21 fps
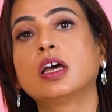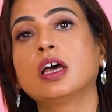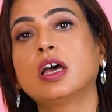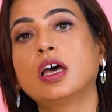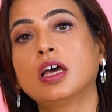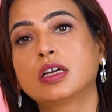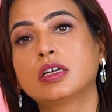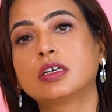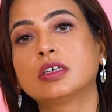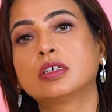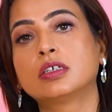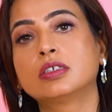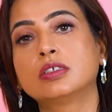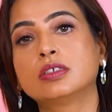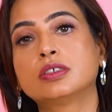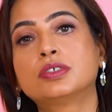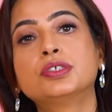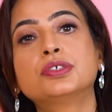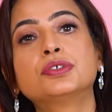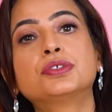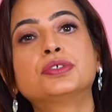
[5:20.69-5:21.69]
occur
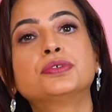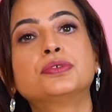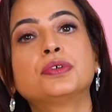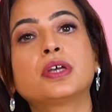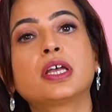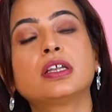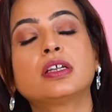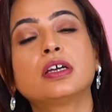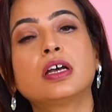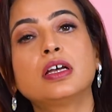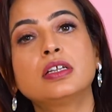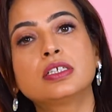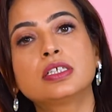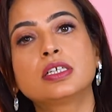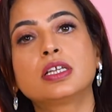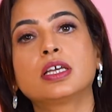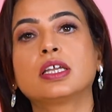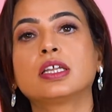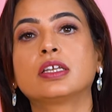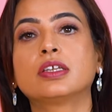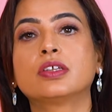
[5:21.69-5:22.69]
due to an
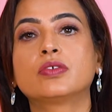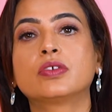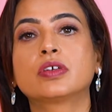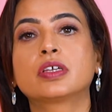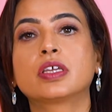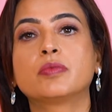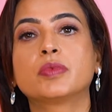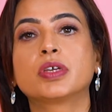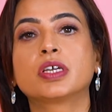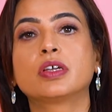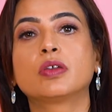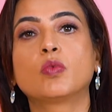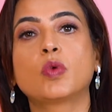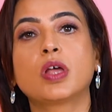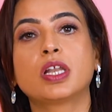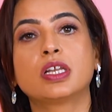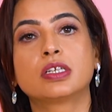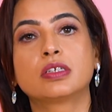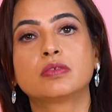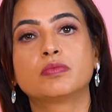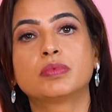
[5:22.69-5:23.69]
underlying neurochemical
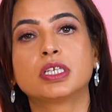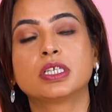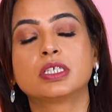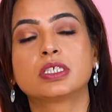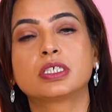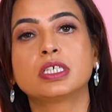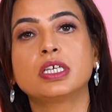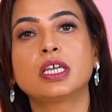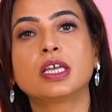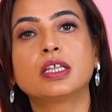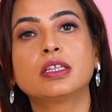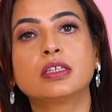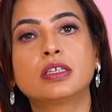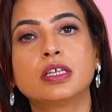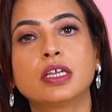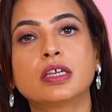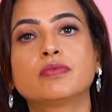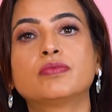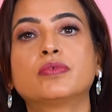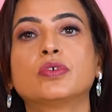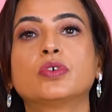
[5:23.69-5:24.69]
vulnerability, and
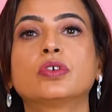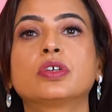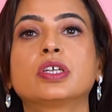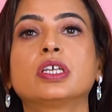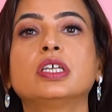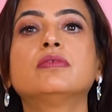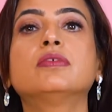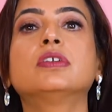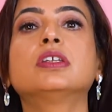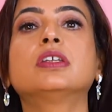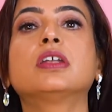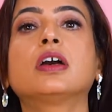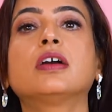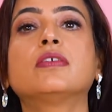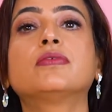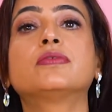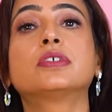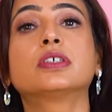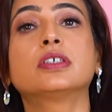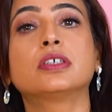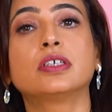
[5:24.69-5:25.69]
therefore even
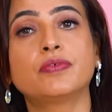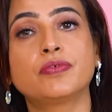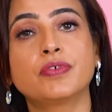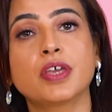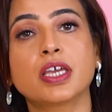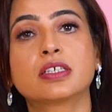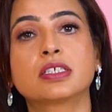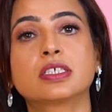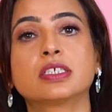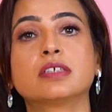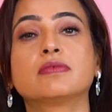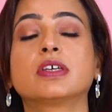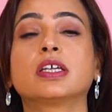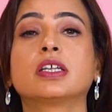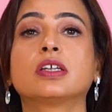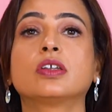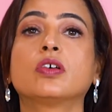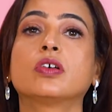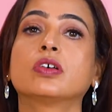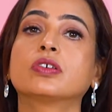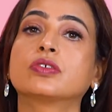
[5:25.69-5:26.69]
after effective and
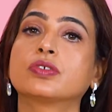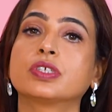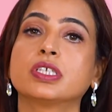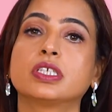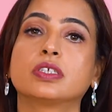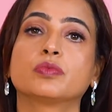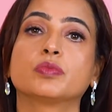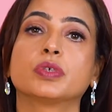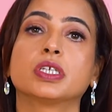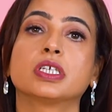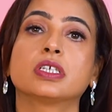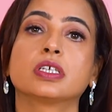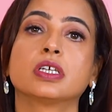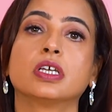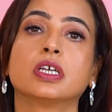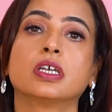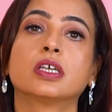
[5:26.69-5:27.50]
long treatment,